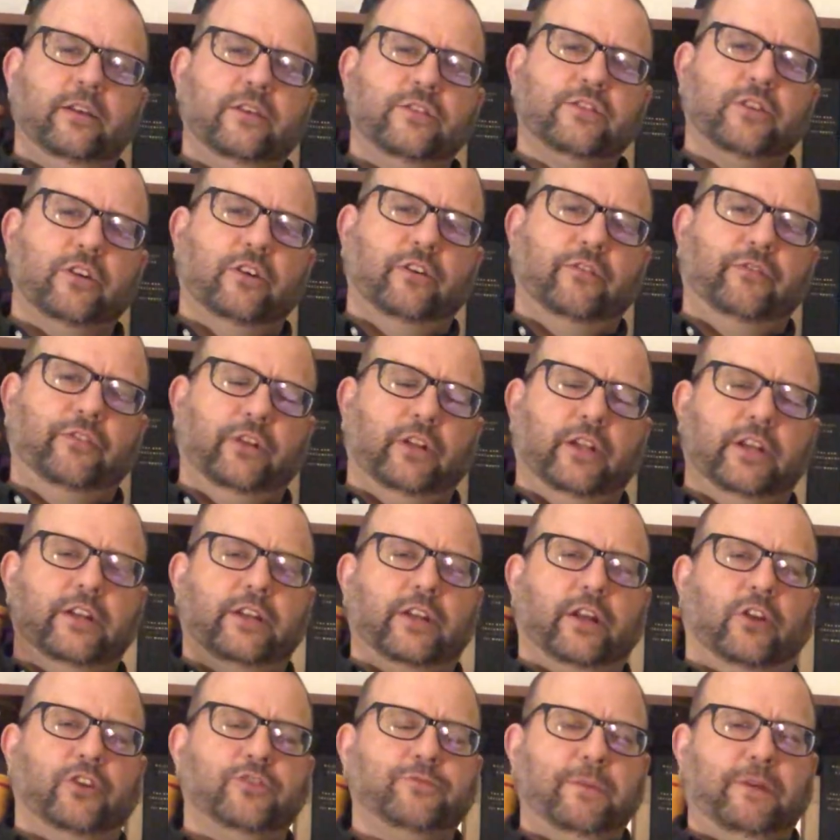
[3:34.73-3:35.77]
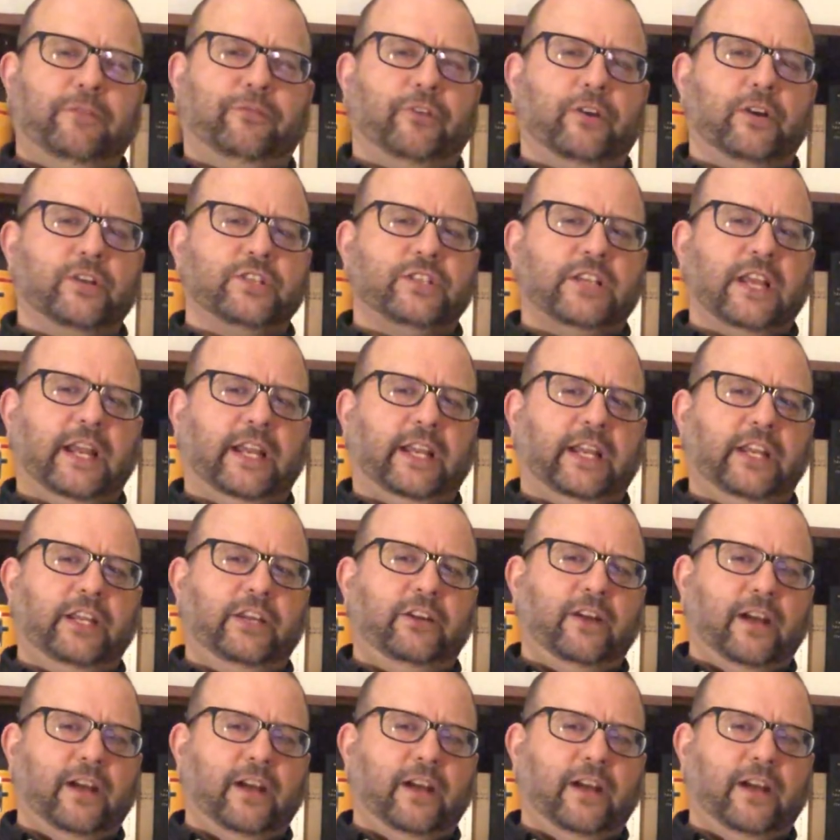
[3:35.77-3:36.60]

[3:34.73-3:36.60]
so if you'll indulge me for a second,